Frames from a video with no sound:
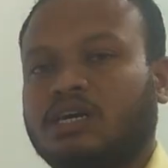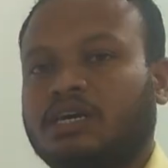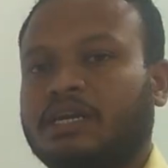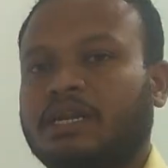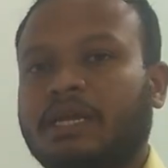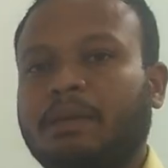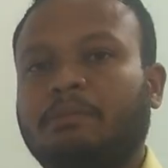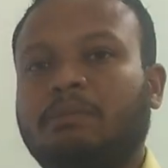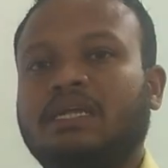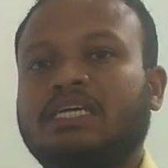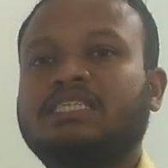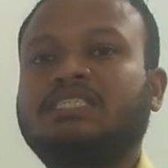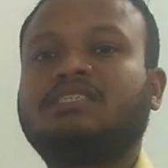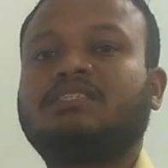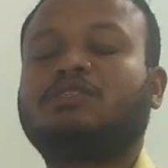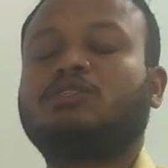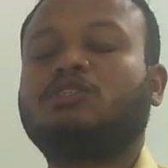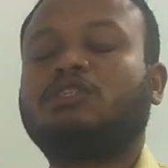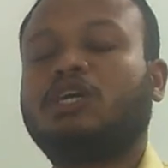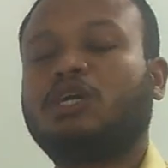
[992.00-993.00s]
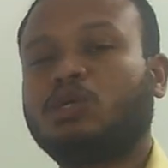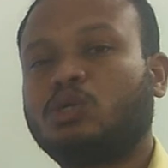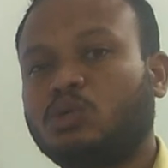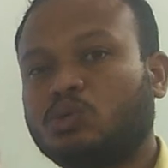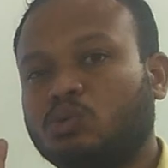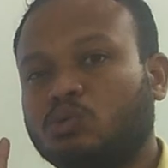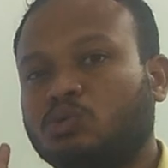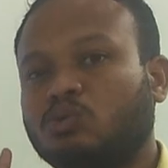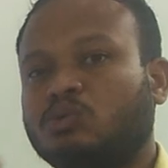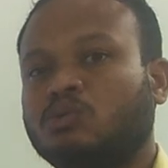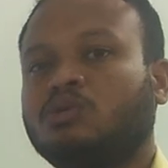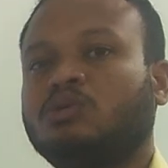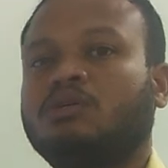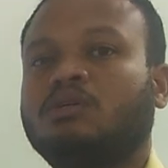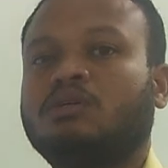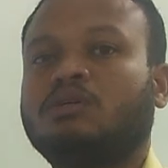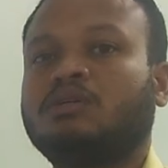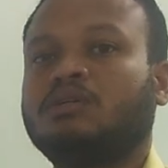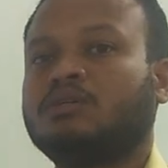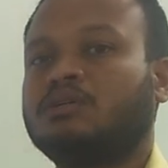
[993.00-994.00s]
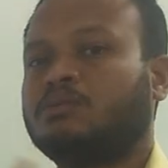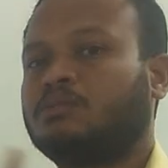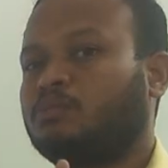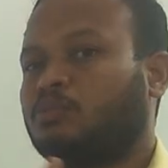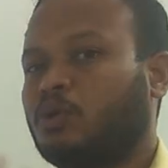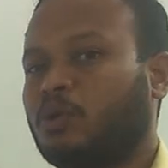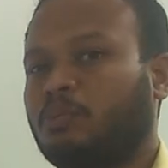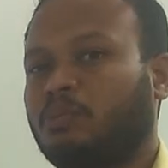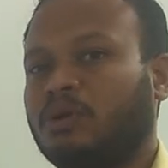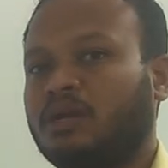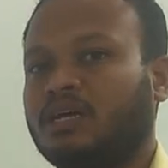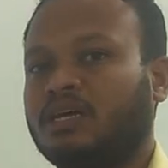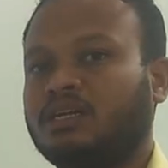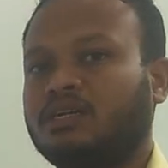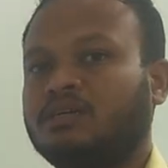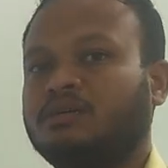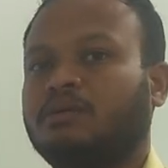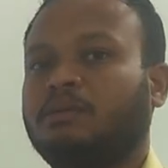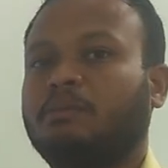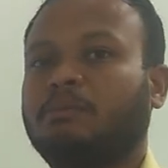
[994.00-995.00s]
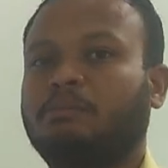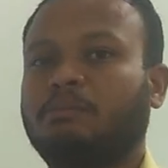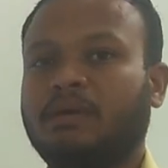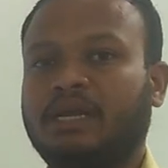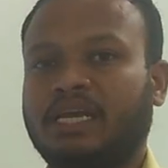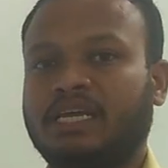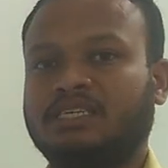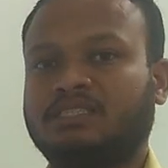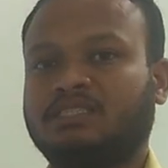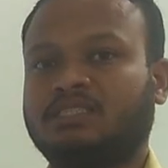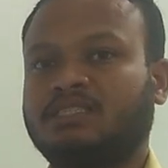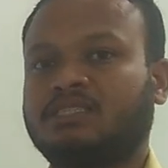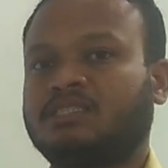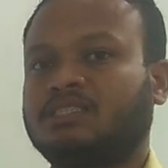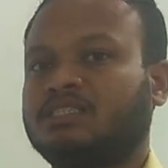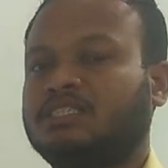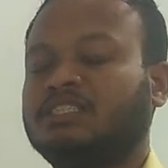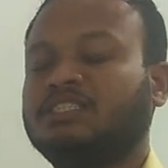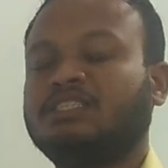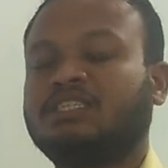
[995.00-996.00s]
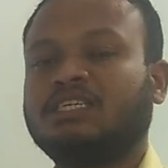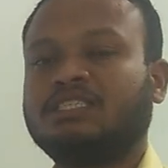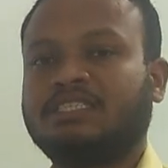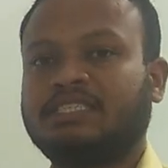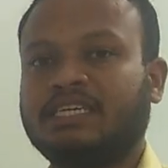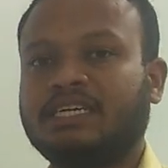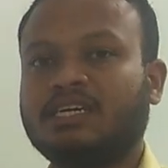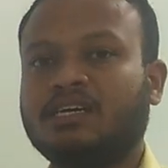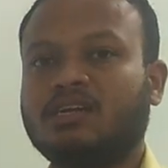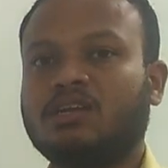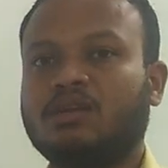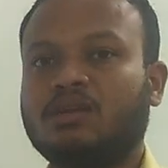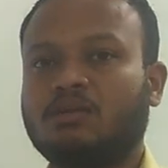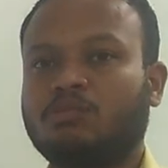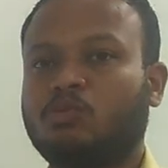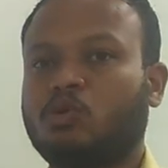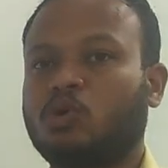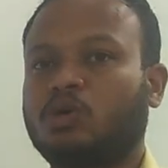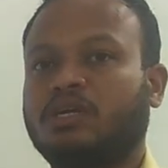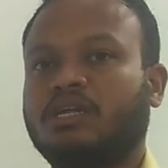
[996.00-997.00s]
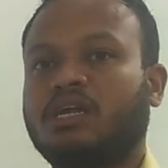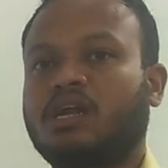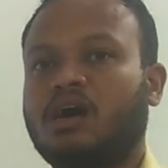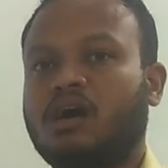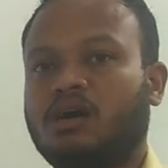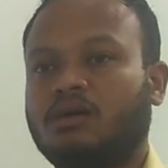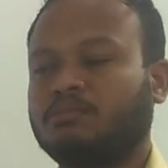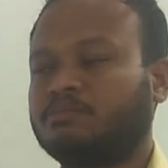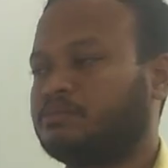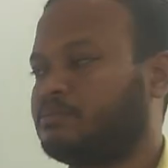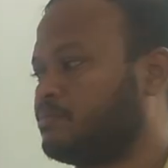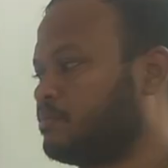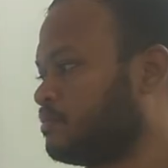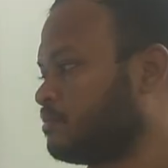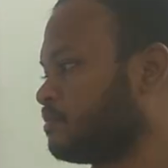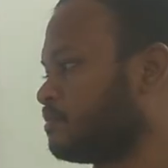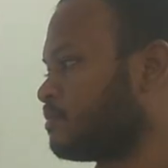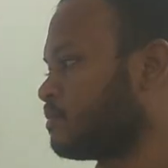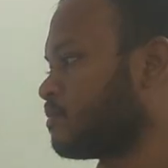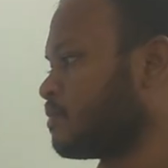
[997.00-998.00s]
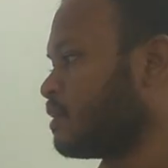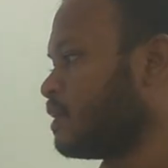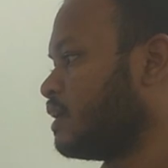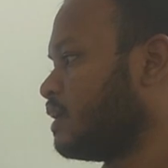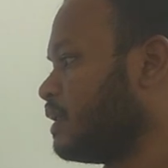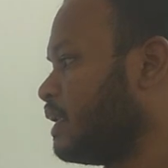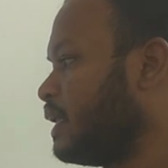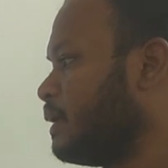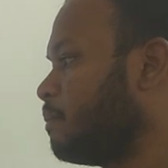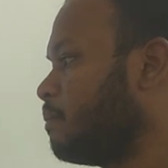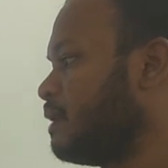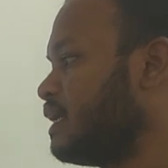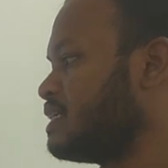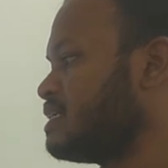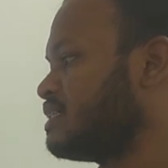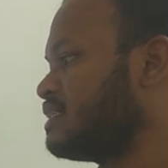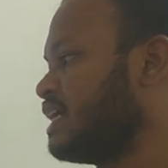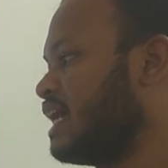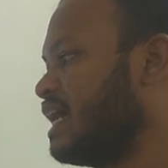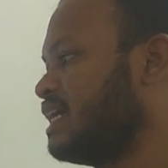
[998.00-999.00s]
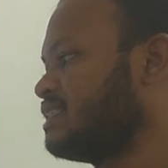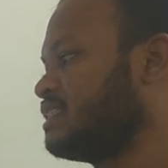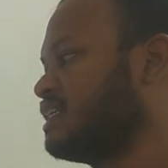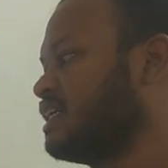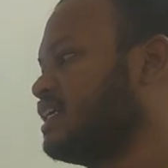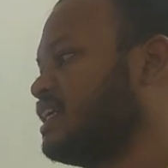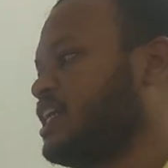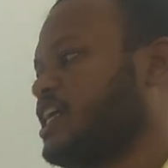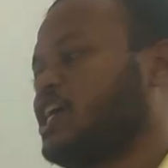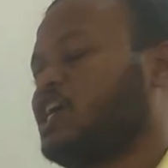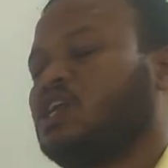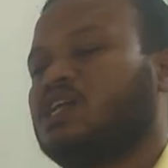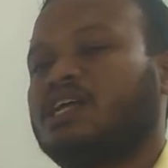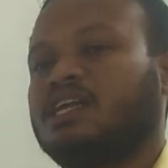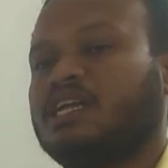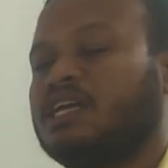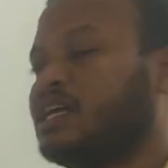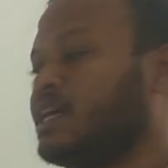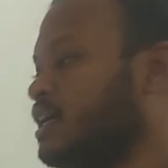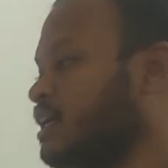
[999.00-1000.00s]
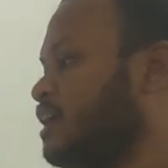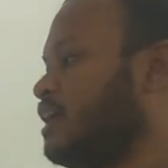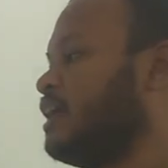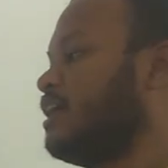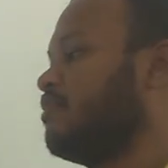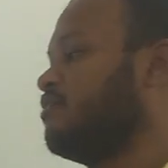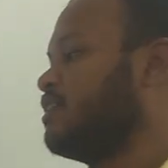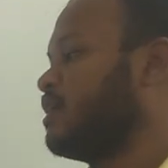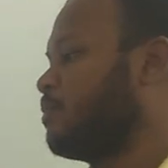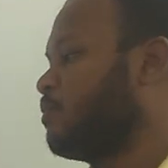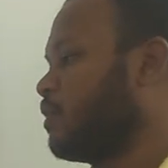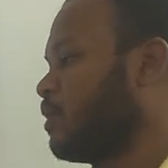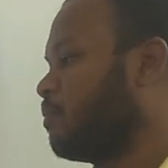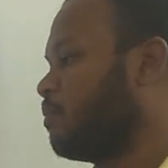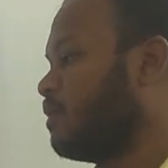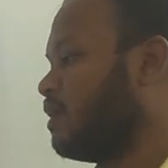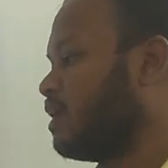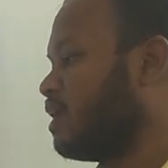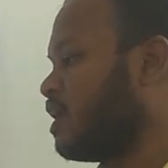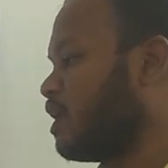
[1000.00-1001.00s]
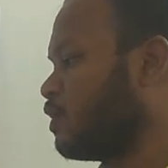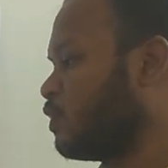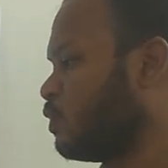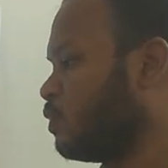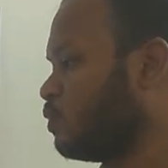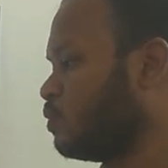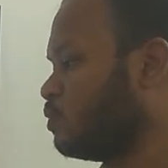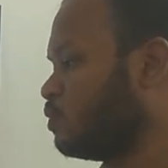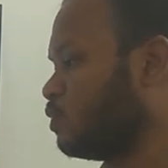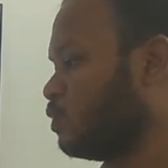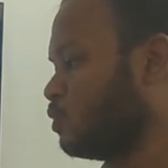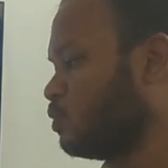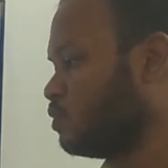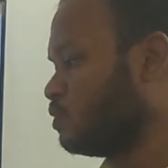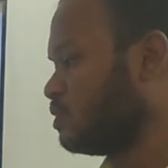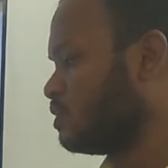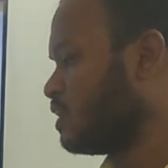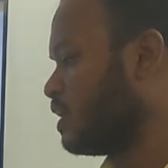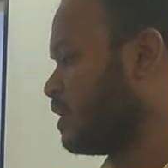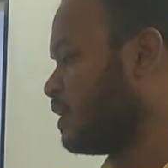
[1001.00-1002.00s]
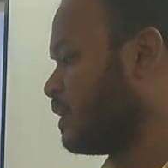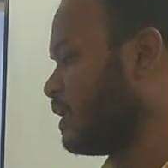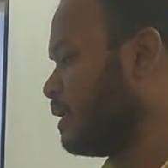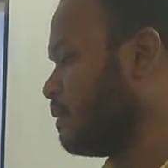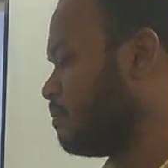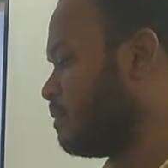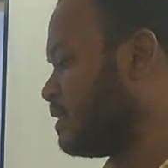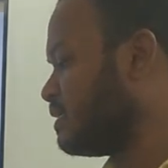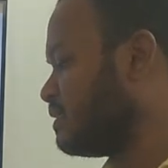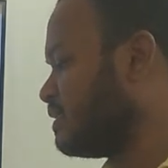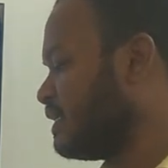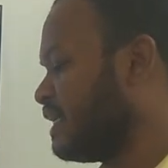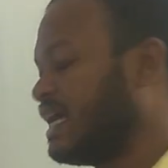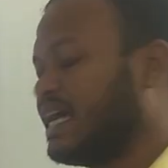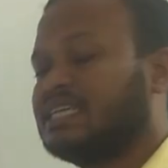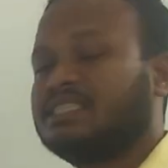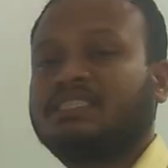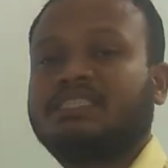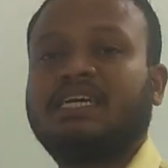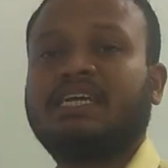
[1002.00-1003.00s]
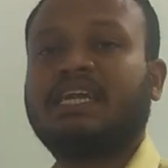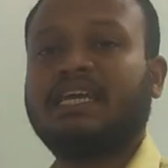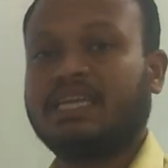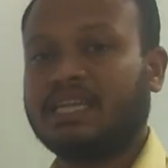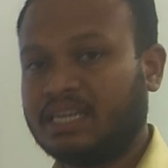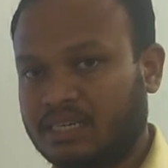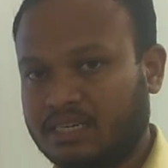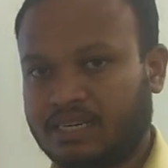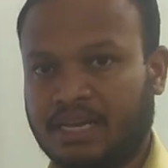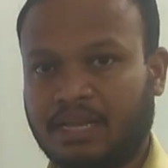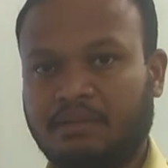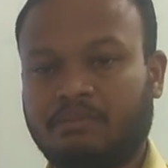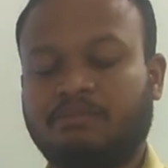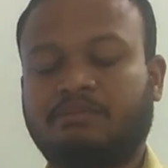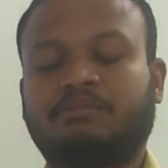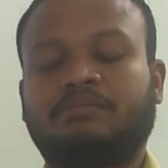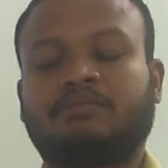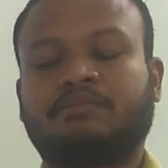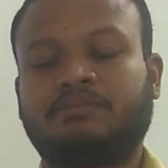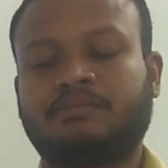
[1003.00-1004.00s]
Replace the two propeller blades in the single motor arm. Replace gasket regularly. If the propeller are too loose, and replace the gasket in time.